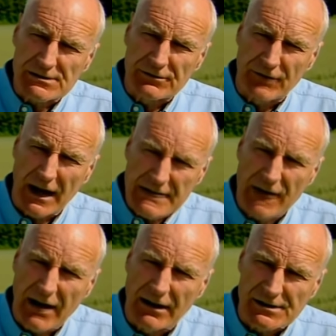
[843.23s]
of just
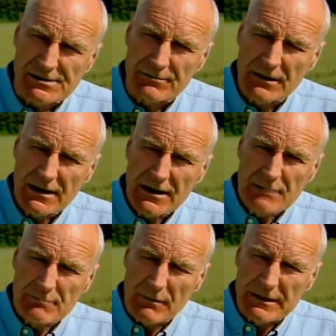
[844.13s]
five hours,
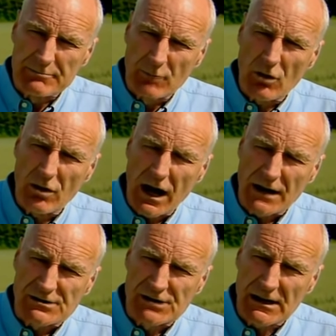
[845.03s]
but with
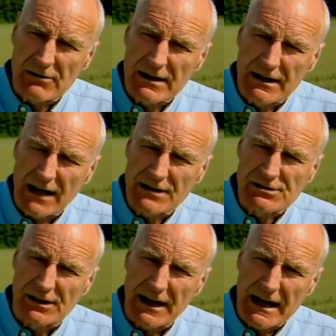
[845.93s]
more artillery
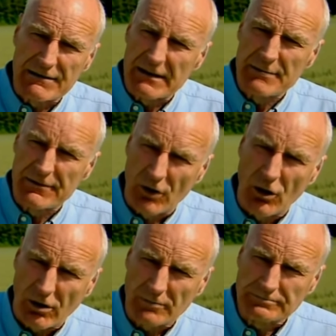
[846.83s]
guns than ever
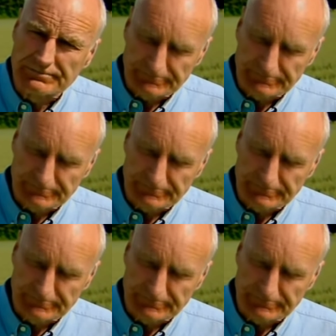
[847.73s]
before.